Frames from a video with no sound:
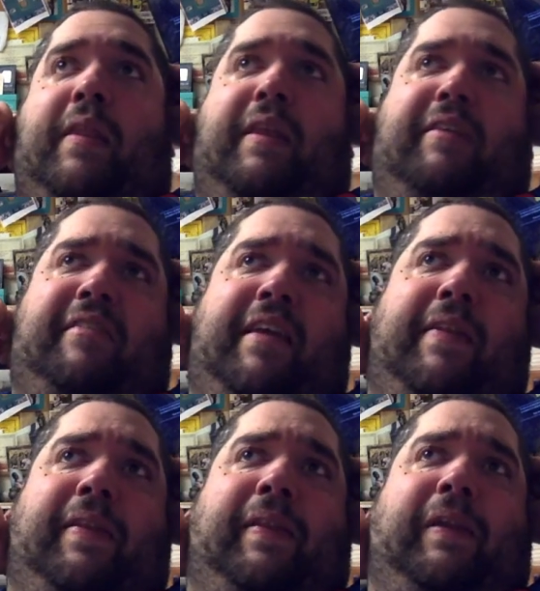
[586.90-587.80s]
They
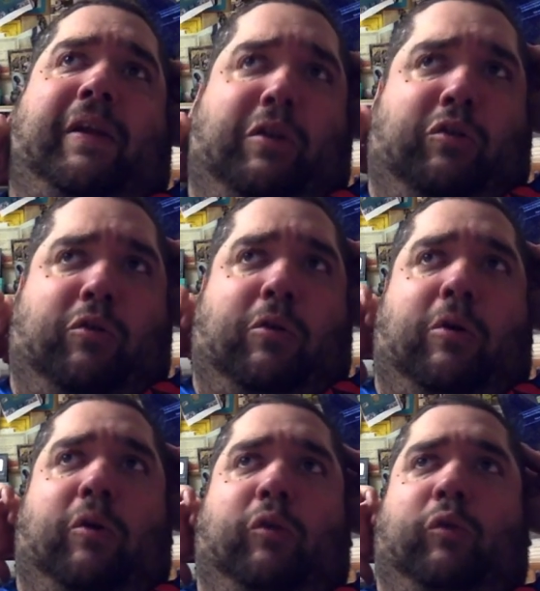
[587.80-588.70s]
said that the
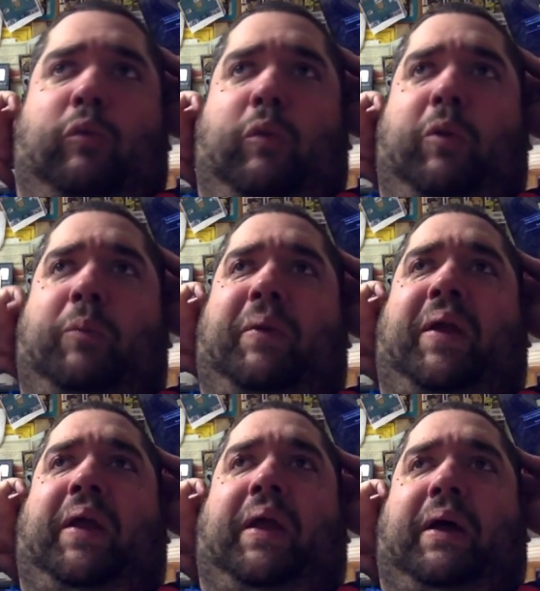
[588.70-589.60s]
controls would
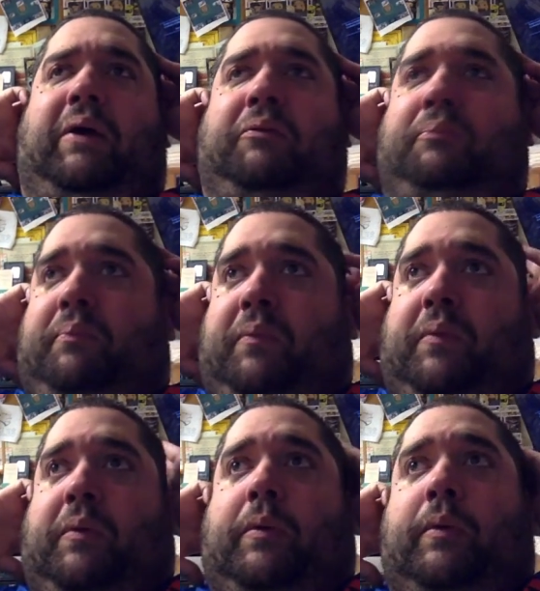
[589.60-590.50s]
be
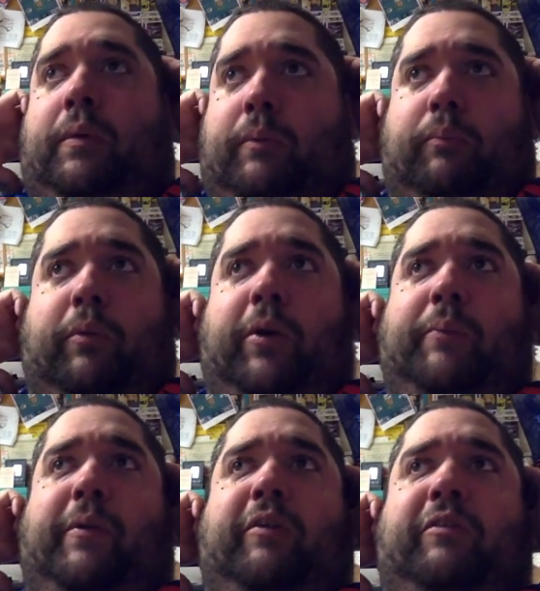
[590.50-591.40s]

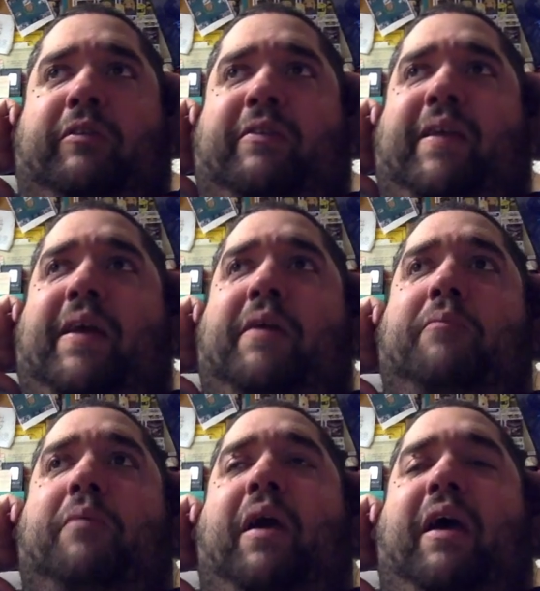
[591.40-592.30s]
pretty much the
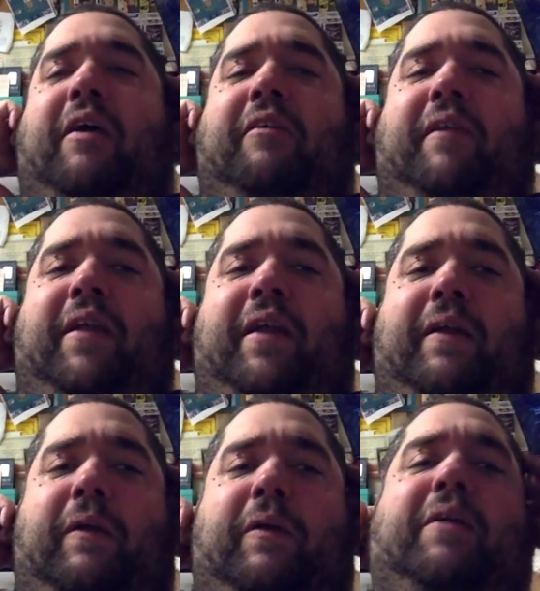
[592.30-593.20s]
same as any
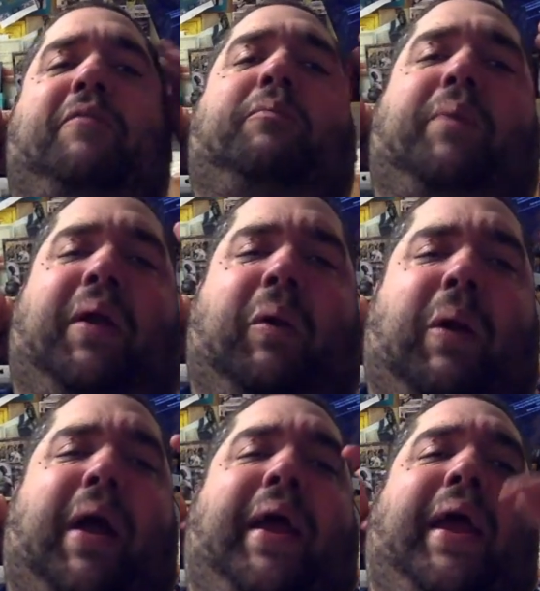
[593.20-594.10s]
other Devil May
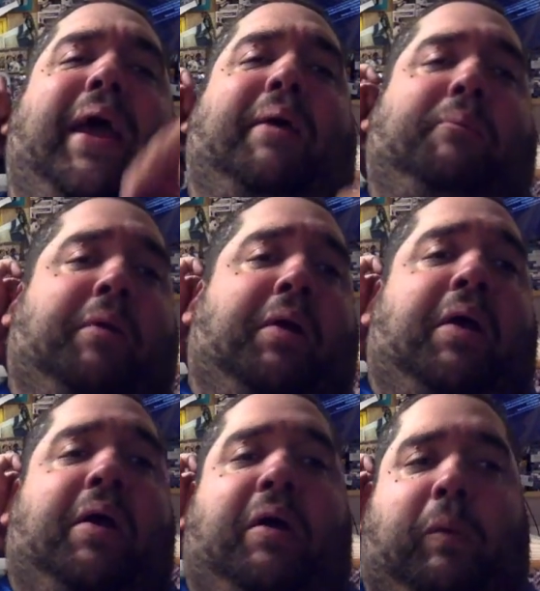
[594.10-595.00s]
Cry game,
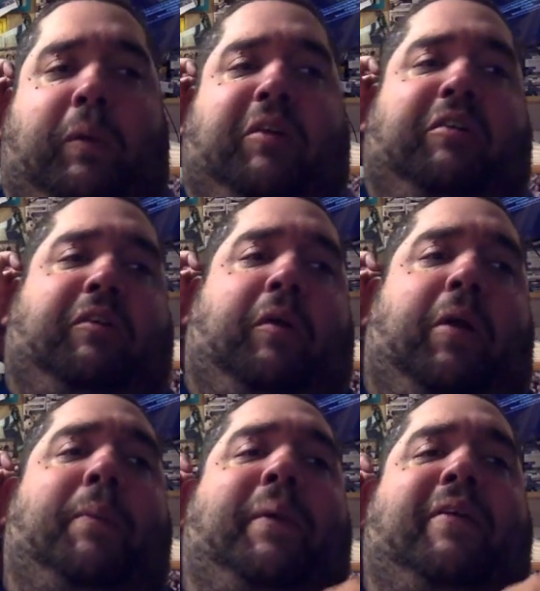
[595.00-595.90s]
which is
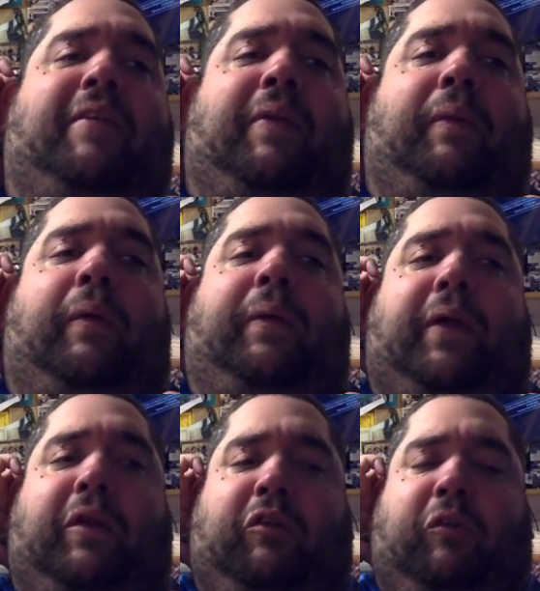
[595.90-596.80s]
great because I thought the
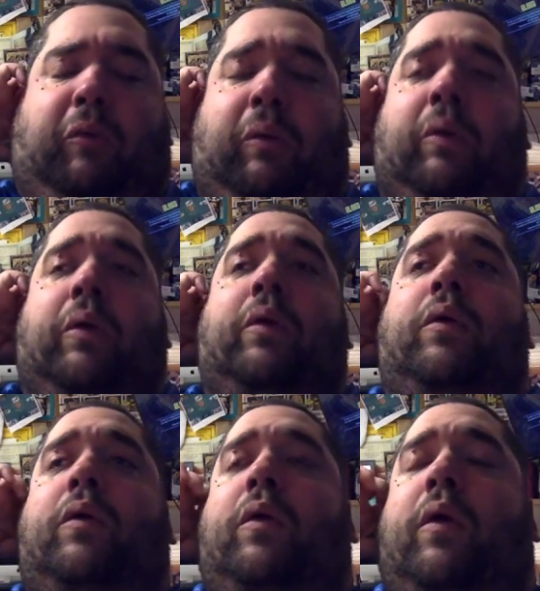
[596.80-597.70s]

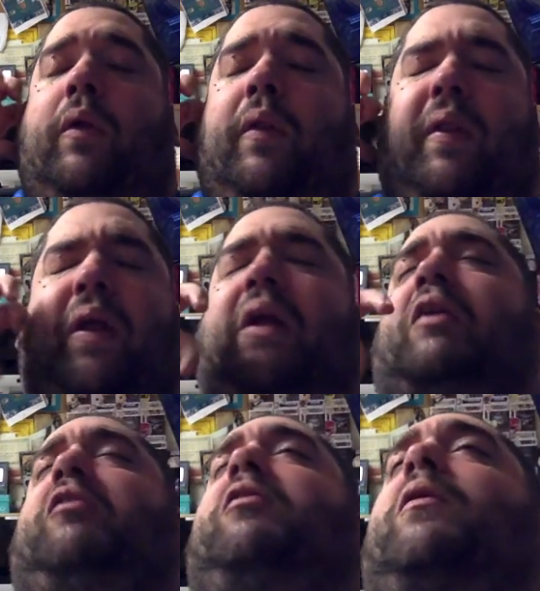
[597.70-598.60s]
the
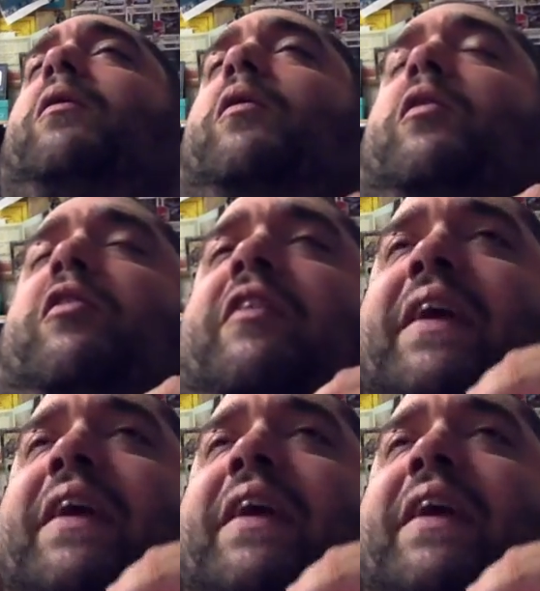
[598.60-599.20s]
controls